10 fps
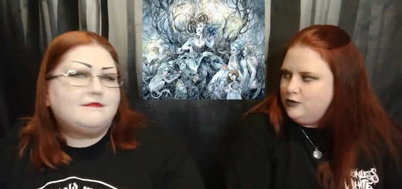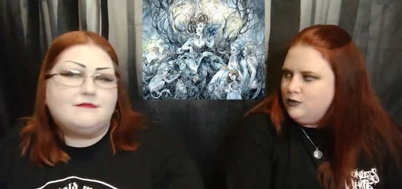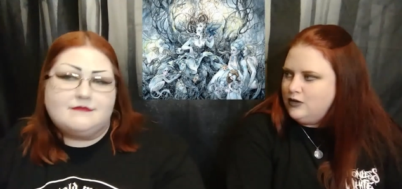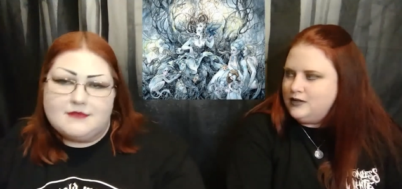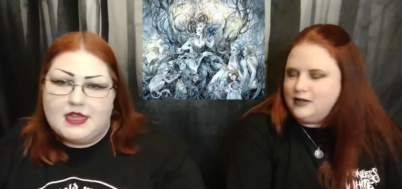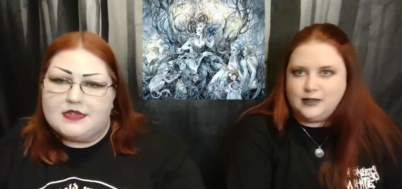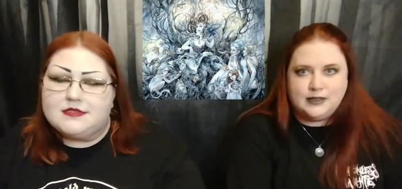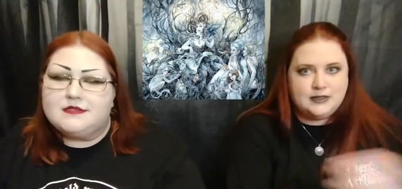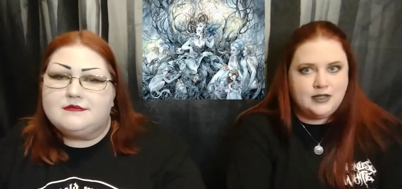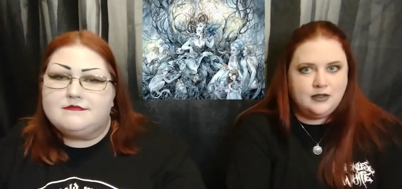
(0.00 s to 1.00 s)
Speaker 1: court, not
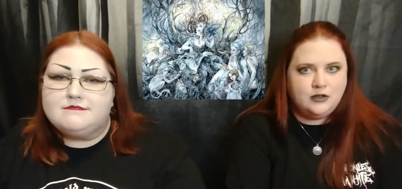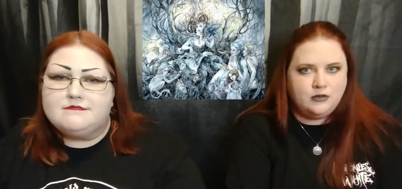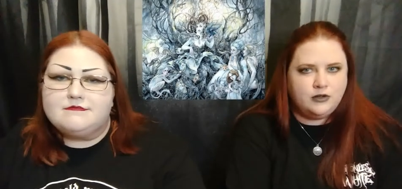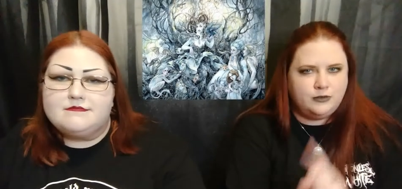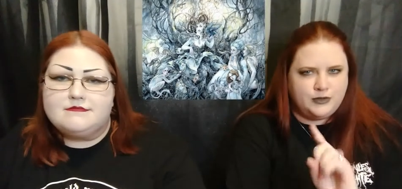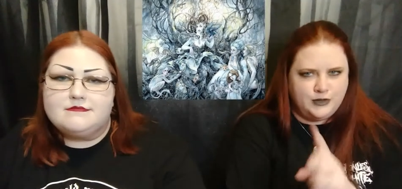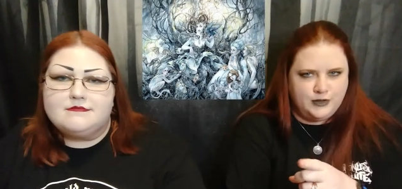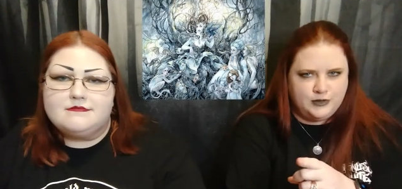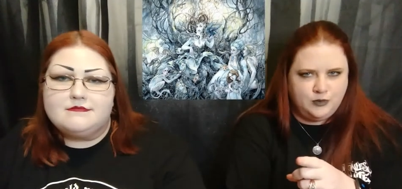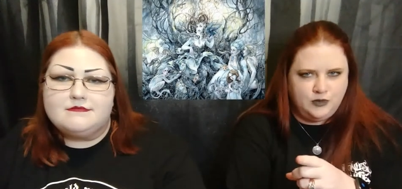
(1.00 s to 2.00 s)
yes. the Seelie court, which could
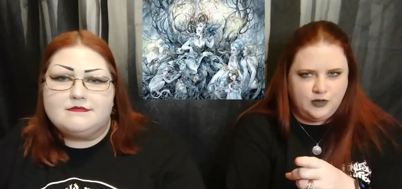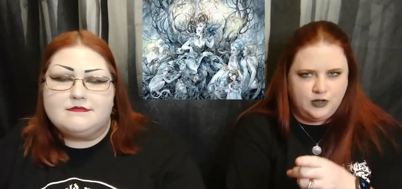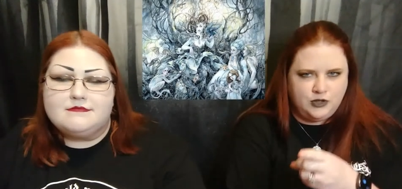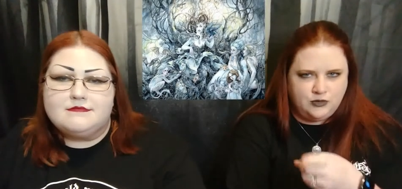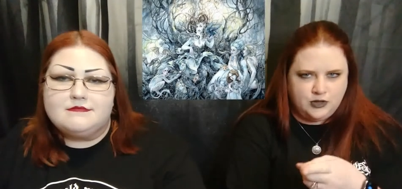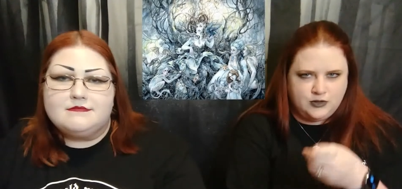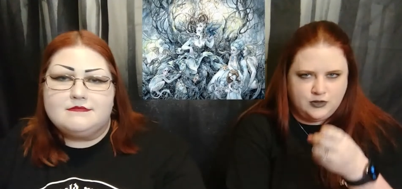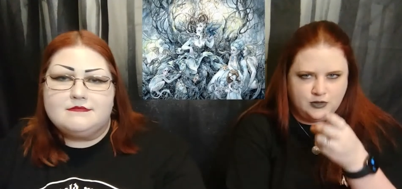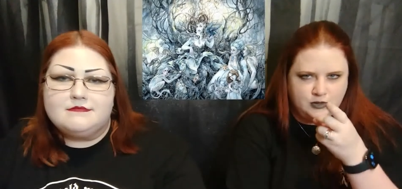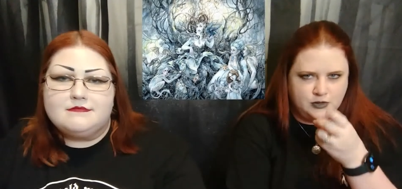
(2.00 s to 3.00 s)
also be very
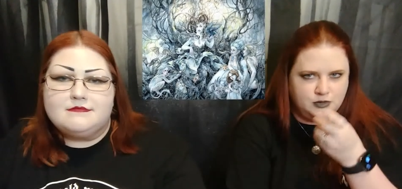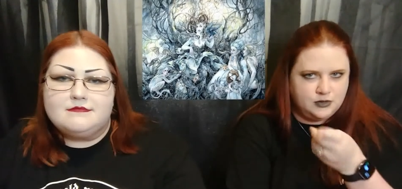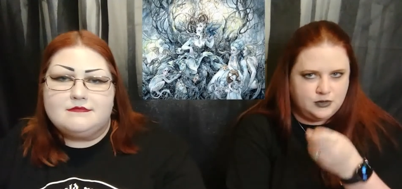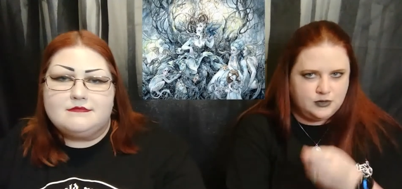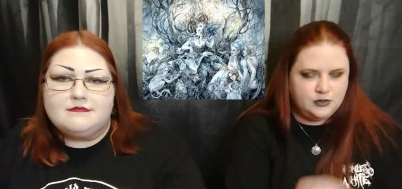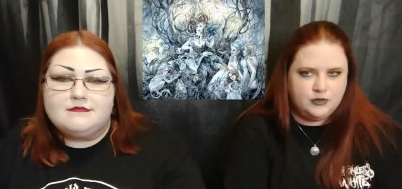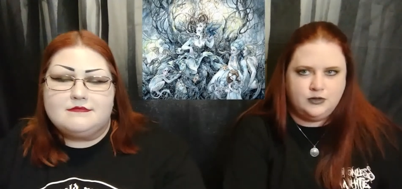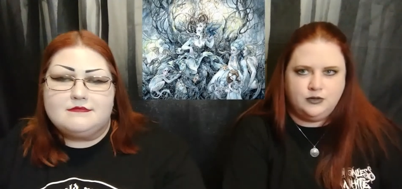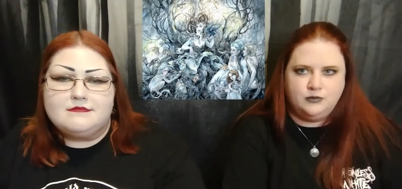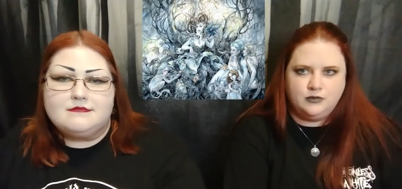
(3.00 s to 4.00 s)
trickster.
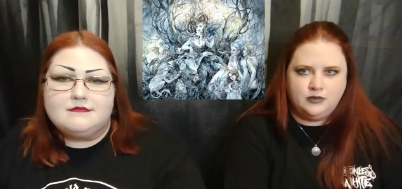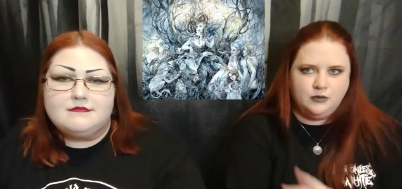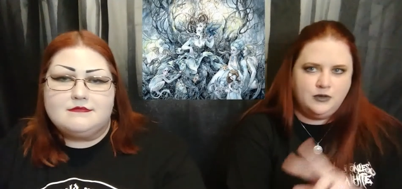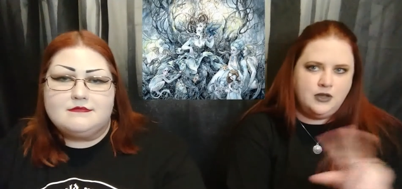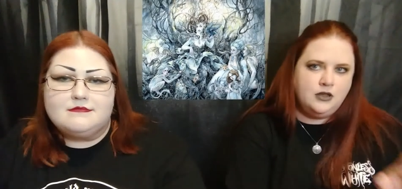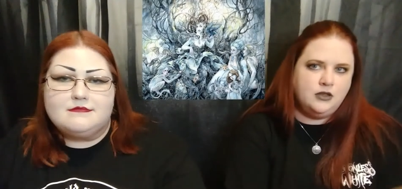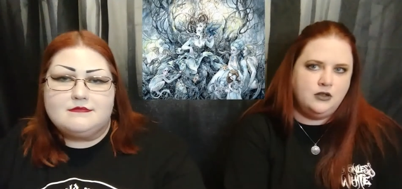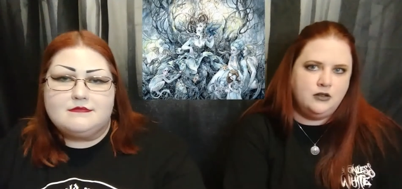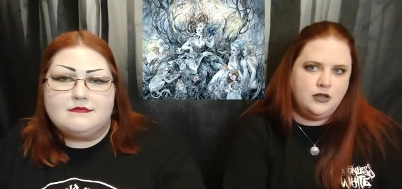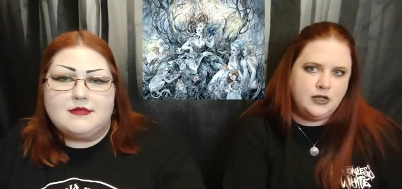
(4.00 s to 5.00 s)
So don't don't think that
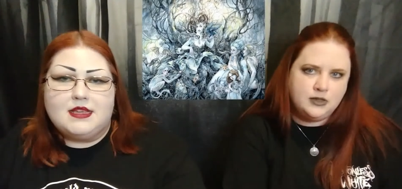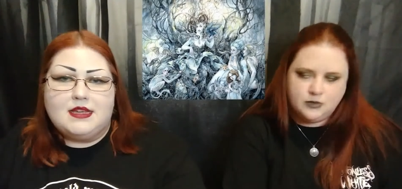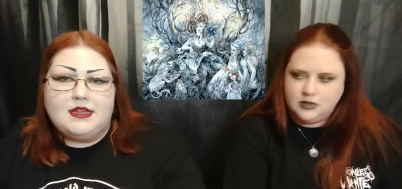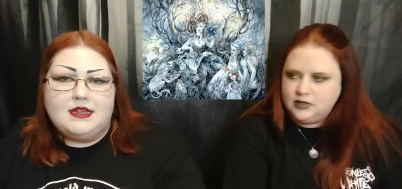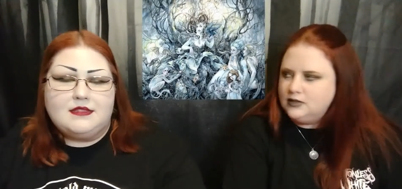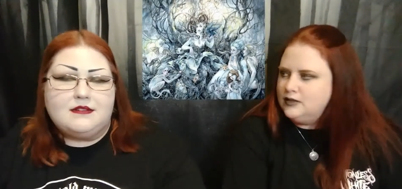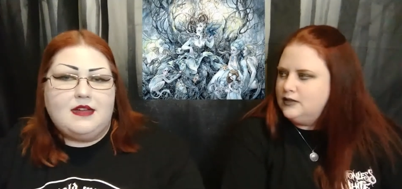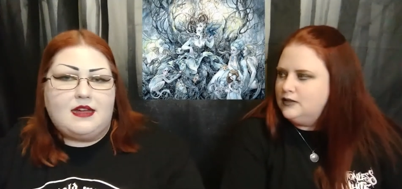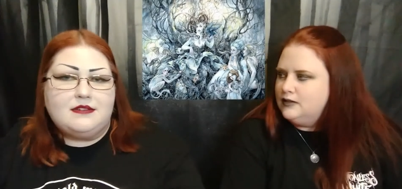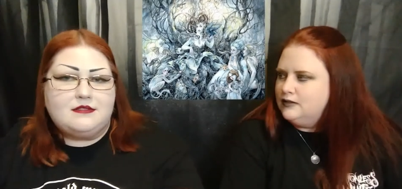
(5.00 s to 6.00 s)
they're the nice ones.
Speaker 2: They're
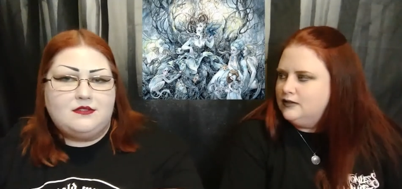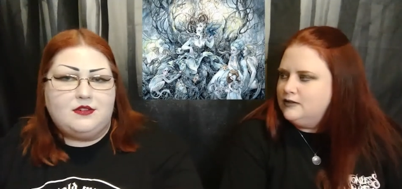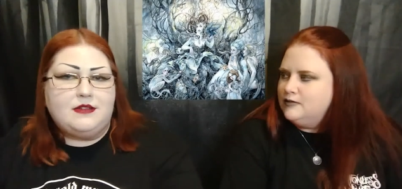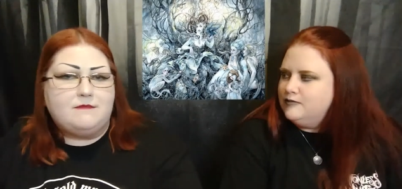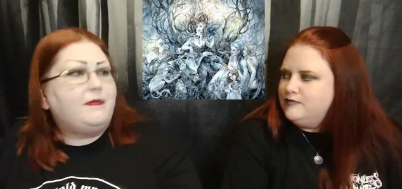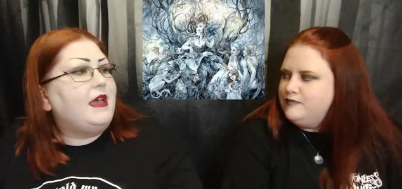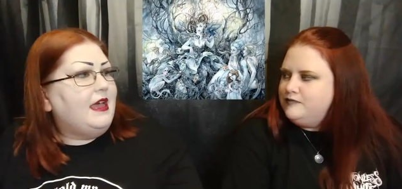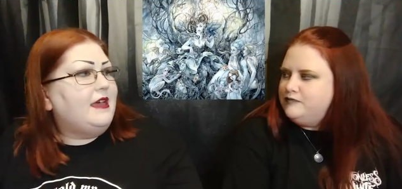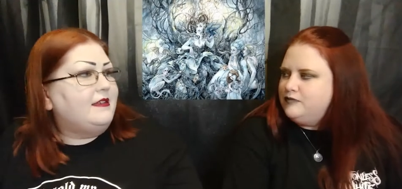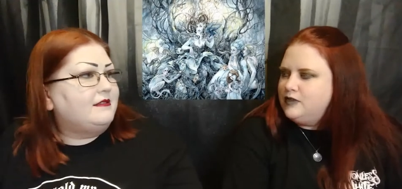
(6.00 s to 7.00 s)
not good and
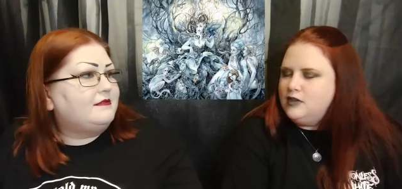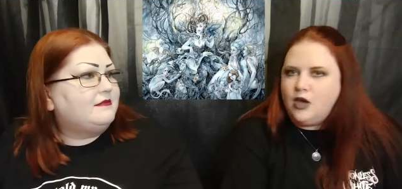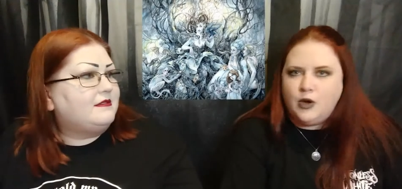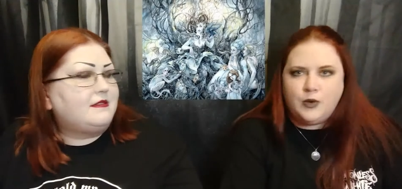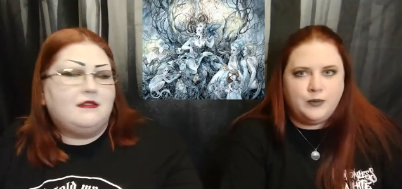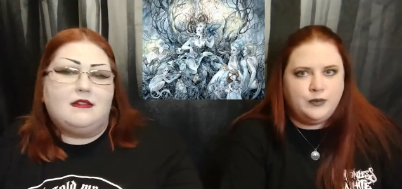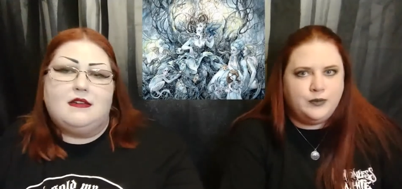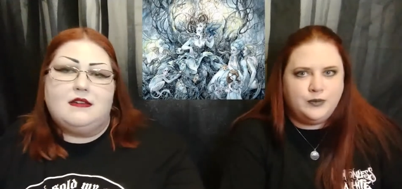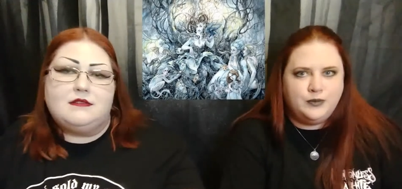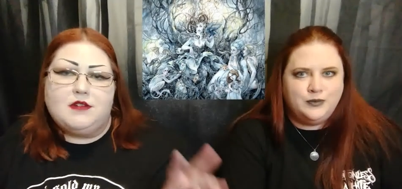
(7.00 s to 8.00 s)
bad. No.
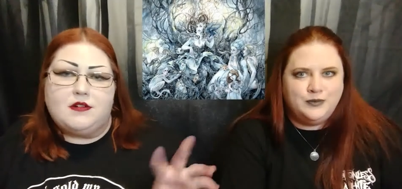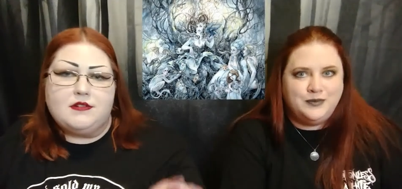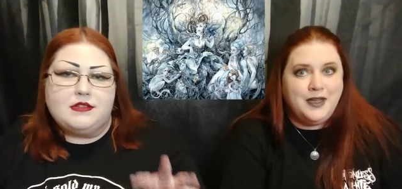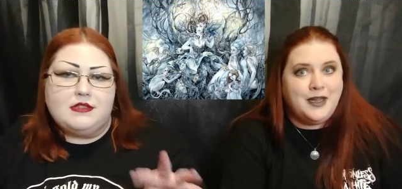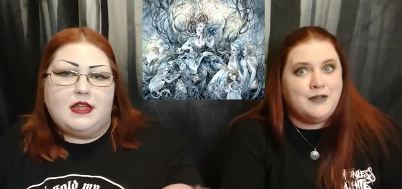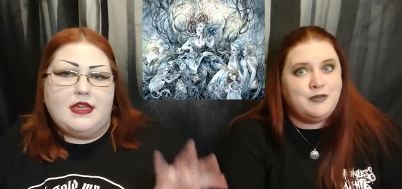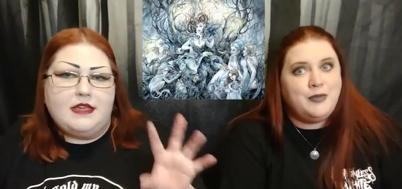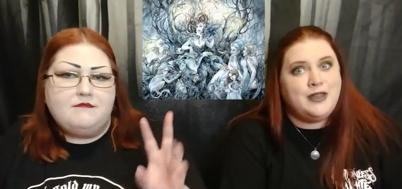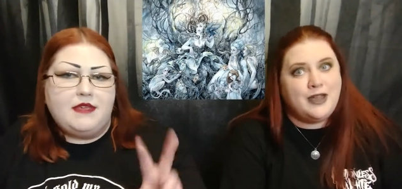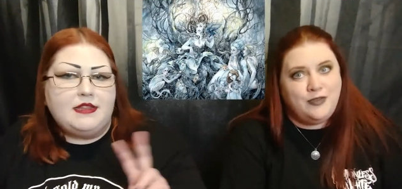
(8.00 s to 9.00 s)
Dark and yeah, light
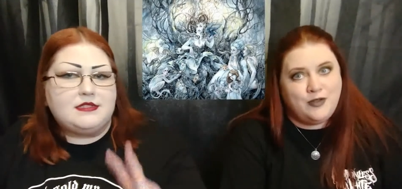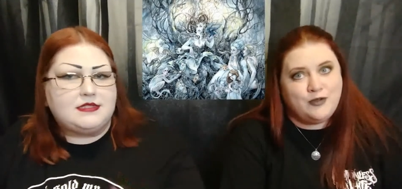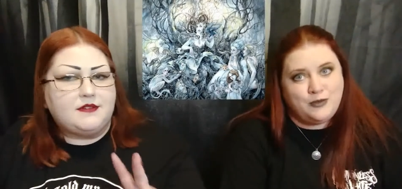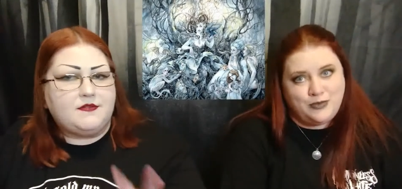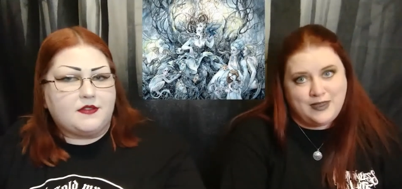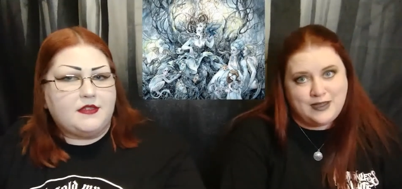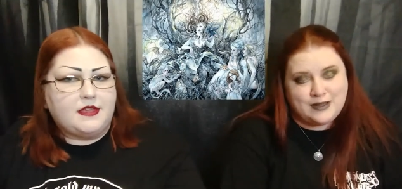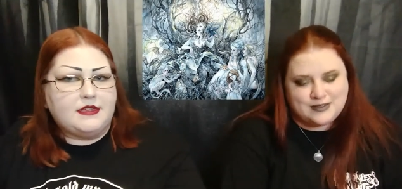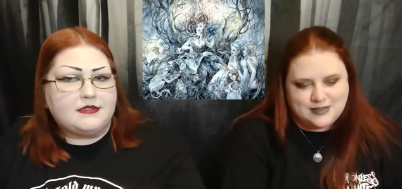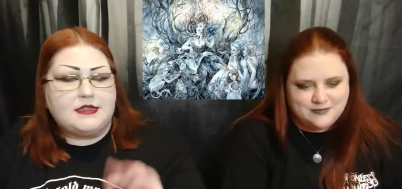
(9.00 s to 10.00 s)
means different
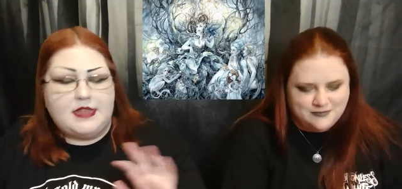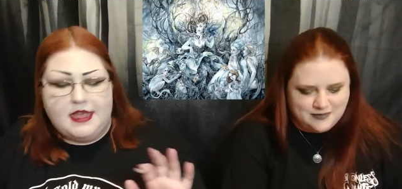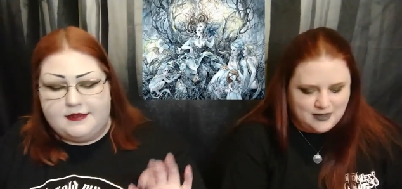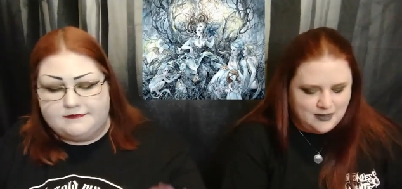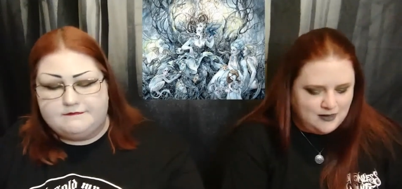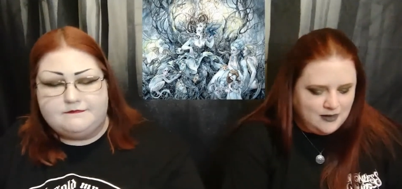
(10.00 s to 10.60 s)
things. things. Yeah.